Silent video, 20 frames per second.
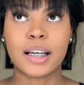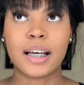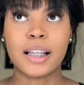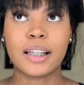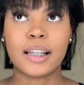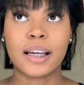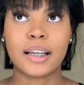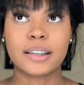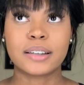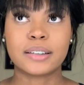
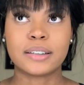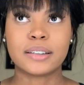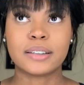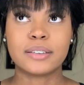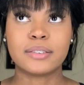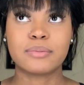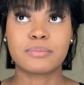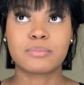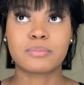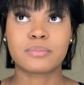liked
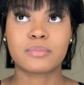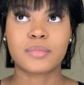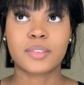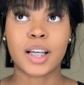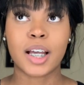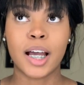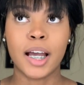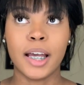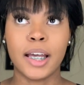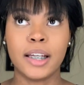it.
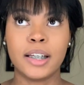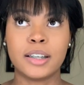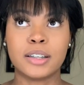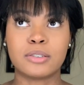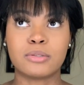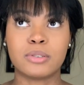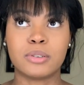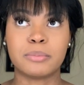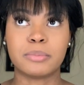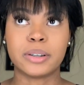I hated
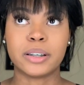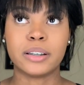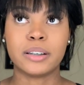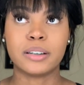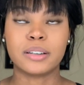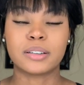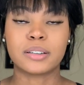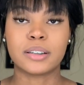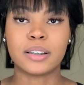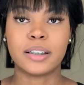Twin
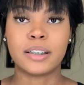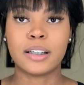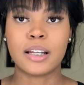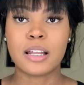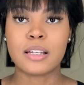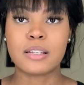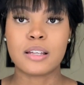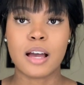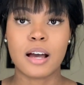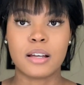Peaks. And
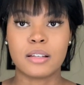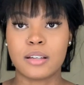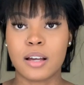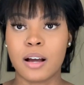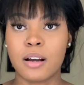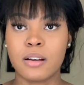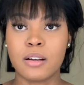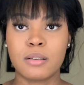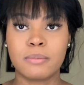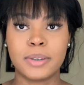
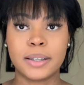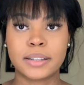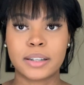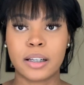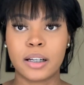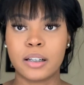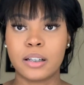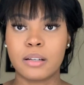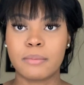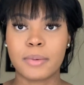y'all heard me say
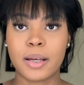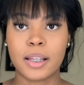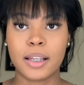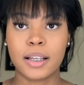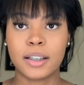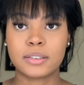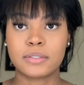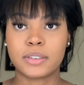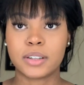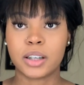that in my
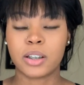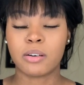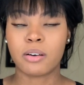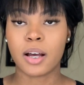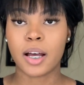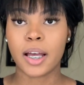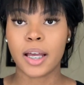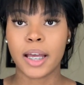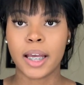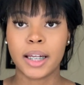last video.
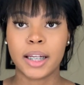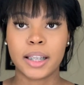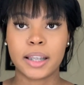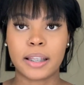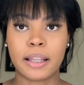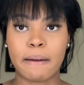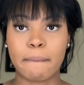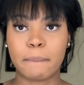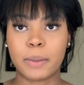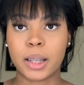I hated
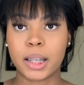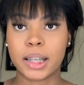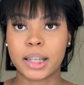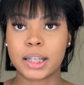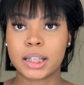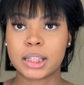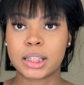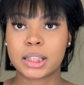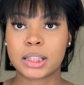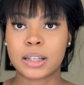that
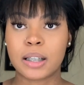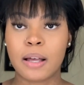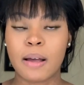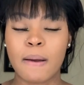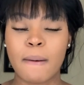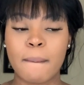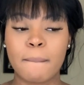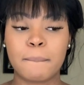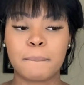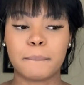place.
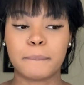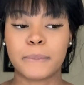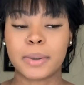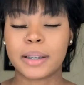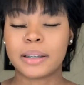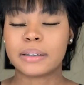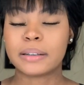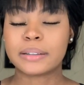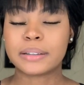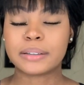
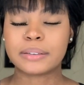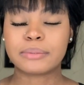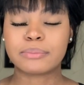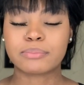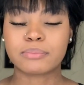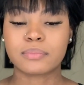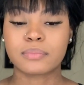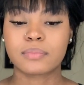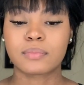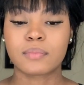But,
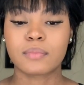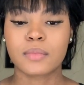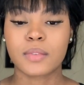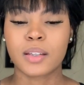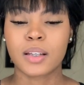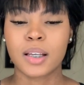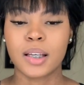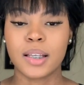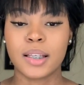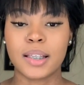
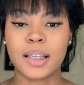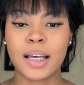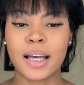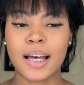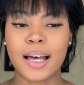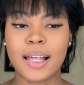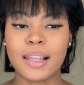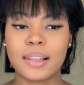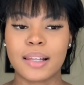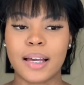
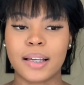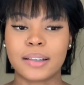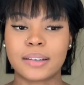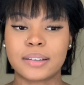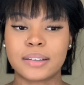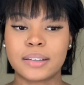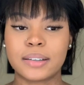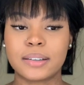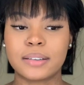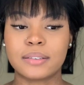I
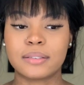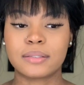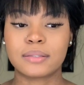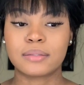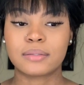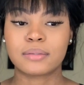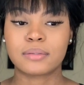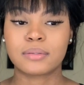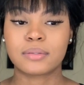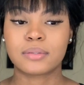liked it.
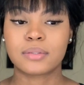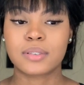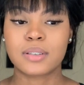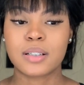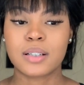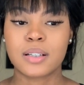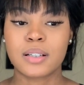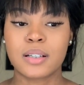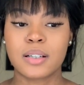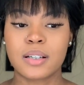
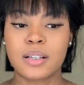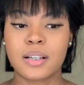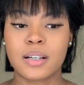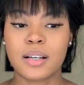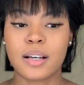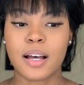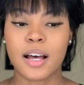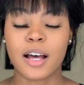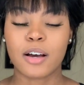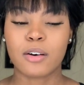
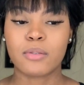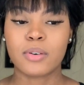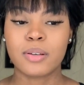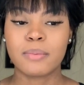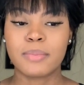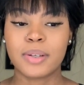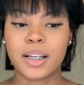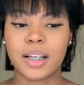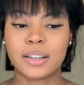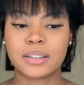I quit
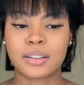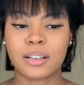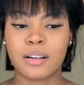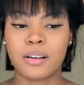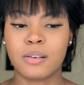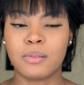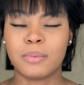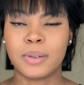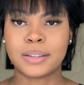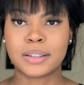because of a
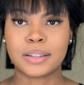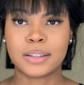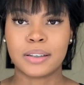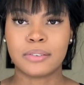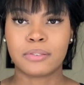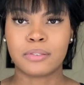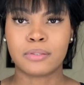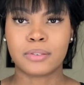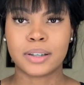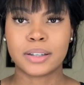whole bunch of
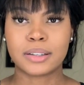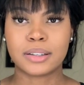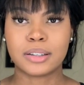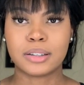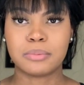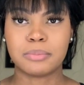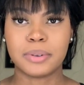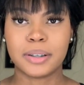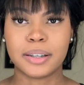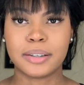different
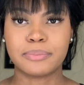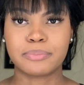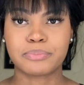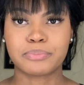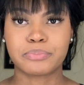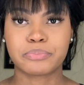reasons, but